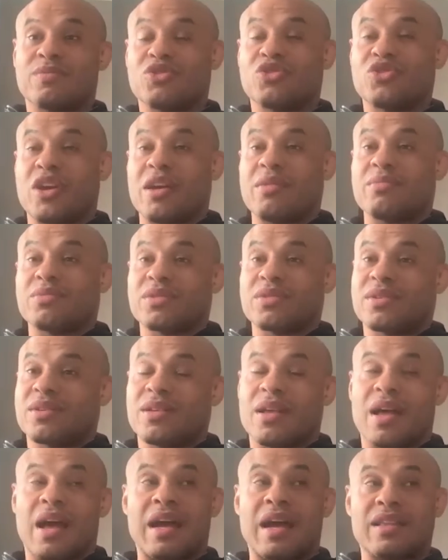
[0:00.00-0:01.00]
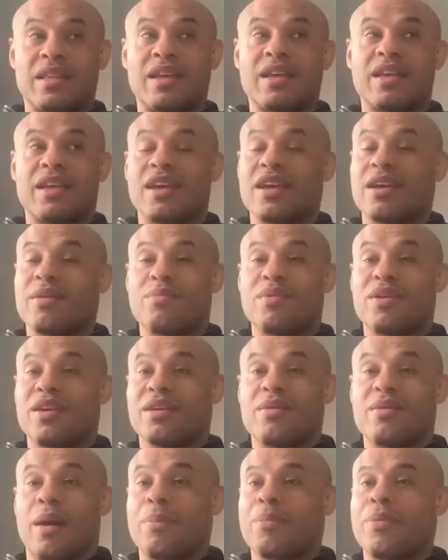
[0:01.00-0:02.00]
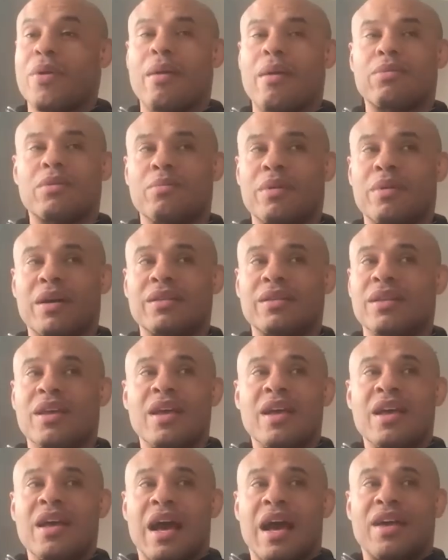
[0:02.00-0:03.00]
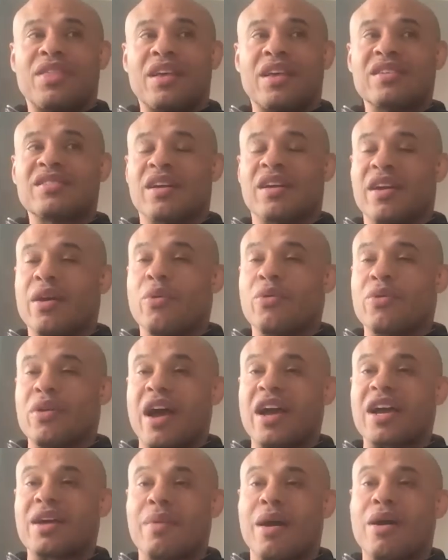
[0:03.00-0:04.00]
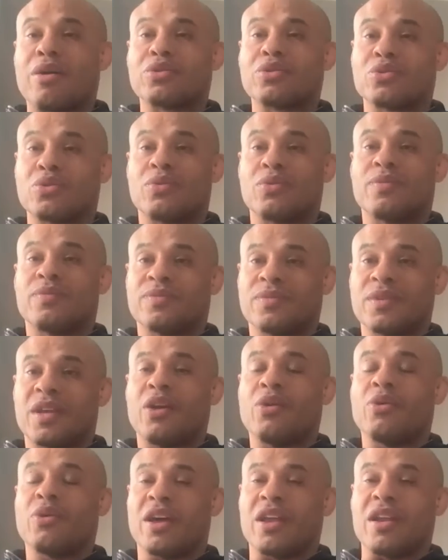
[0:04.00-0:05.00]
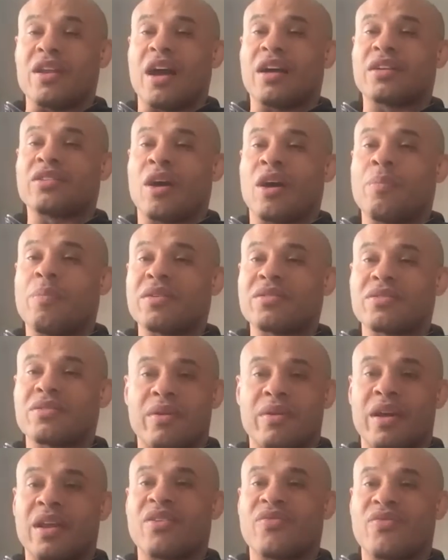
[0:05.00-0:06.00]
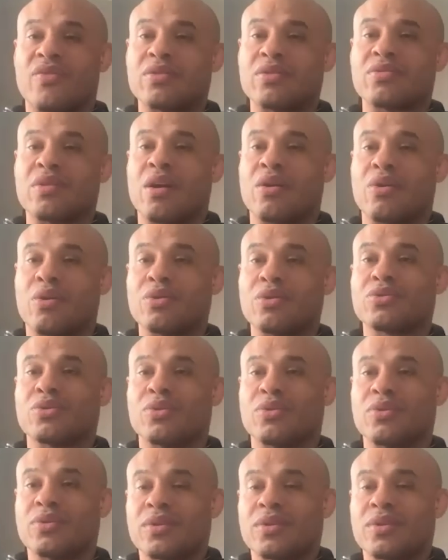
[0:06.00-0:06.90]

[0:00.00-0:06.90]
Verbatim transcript: gyms, I think he can be a problem. But I think Sergei will knock him out too. He will get knocked out by Sergei in the first round also.